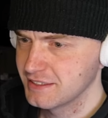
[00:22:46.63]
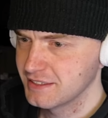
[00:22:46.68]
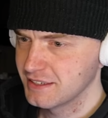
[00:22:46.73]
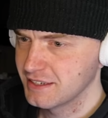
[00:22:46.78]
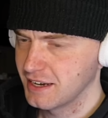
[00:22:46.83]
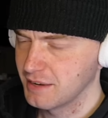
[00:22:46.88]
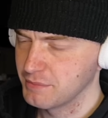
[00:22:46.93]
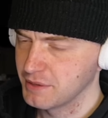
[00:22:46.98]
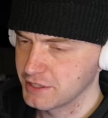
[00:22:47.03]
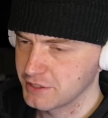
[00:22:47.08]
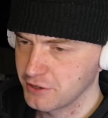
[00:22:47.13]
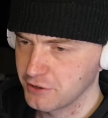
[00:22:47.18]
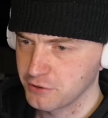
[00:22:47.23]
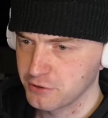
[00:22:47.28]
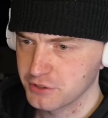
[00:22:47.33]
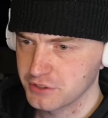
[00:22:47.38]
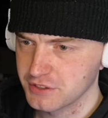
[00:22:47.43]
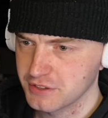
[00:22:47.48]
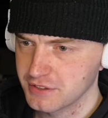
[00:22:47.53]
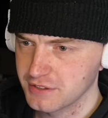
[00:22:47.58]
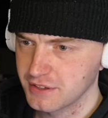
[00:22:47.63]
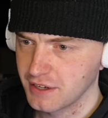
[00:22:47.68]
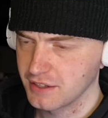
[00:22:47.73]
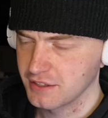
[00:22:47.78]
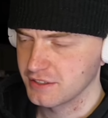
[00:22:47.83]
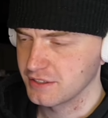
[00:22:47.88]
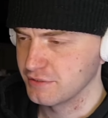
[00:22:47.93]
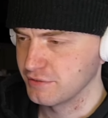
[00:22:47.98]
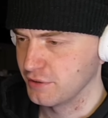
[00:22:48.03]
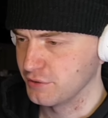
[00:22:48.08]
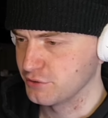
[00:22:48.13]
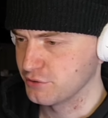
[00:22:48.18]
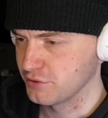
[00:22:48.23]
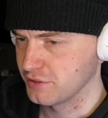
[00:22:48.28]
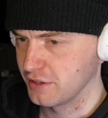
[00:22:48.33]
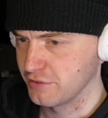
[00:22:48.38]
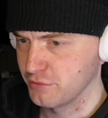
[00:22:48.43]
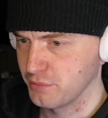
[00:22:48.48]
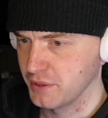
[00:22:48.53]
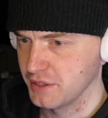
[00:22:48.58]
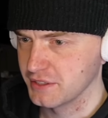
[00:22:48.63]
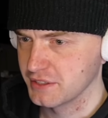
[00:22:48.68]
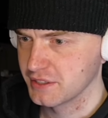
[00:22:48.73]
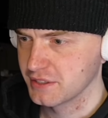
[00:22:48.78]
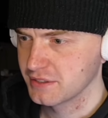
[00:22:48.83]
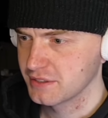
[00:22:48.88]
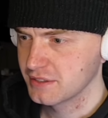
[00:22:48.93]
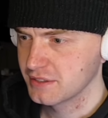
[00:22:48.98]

I mean, Goku's honestly very strong, never mind.